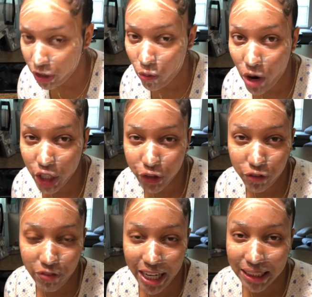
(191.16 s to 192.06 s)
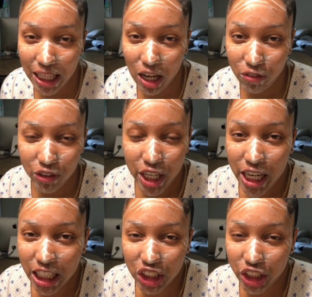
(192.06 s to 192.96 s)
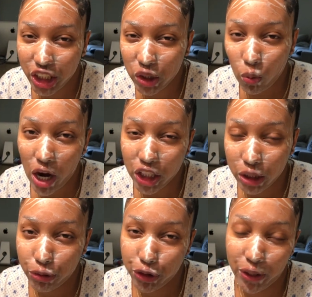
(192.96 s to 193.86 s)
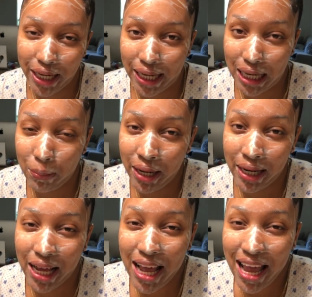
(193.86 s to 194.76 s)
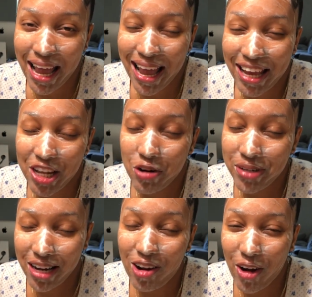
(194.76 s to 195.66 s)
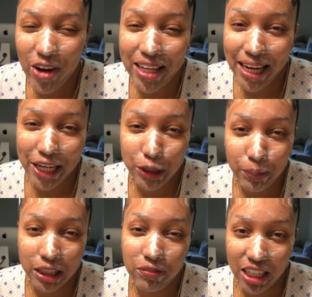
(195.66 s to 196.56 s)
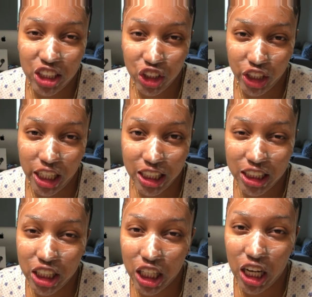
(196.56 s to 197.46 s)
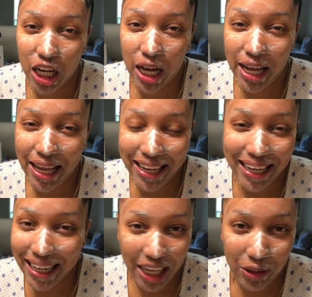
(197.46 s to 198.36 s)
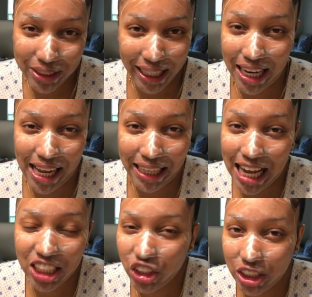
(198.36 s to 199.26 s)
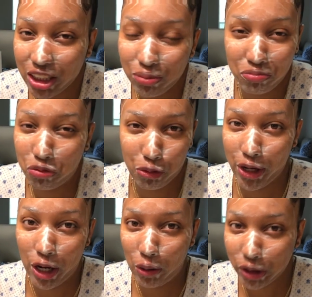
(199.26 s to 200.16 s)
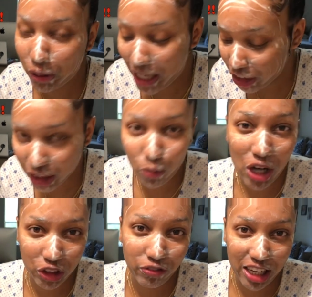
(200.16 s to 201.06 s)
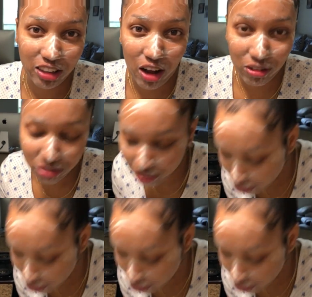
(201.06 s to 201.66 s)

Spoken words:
you wash your face off, just wash it with your hand. I mean, you don't need all that expensive ass shit to get clear skin. Like, that's just real. So let's just wash our face off.